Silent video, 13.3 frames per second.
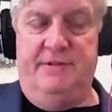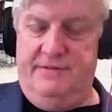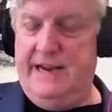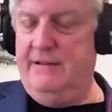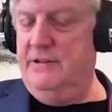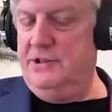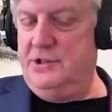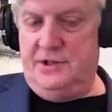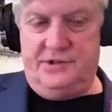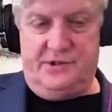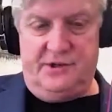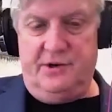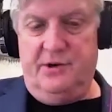
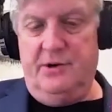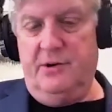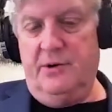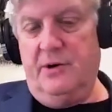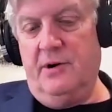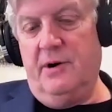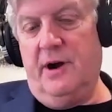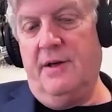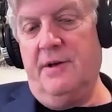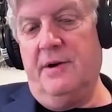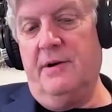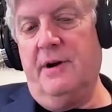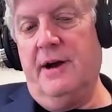negligence or
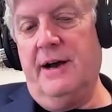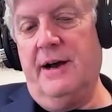other